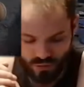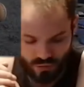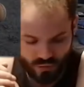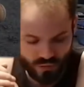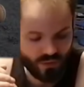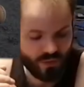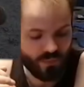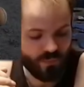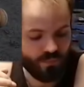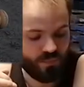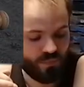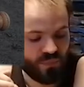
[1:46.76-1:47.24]

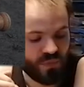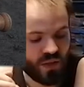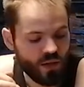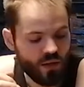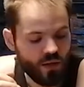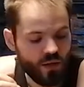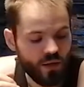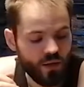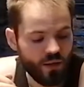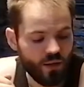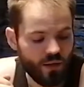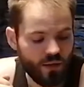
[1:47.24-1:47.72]
good.
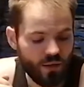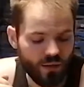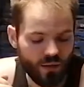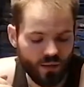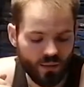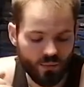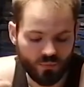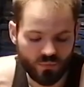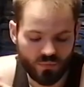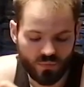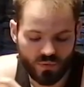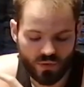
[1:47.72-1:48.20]

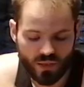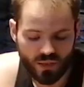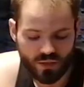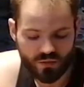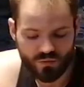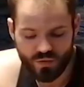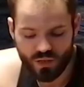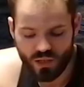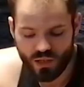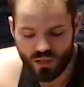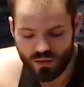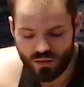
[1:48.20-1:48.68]

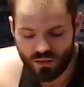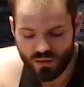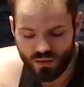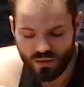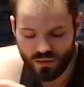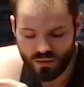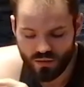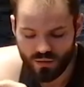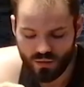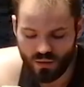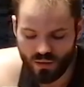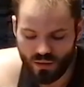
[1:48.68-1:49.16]
Next thing I
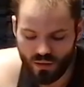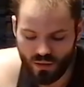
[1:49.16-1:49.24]
did,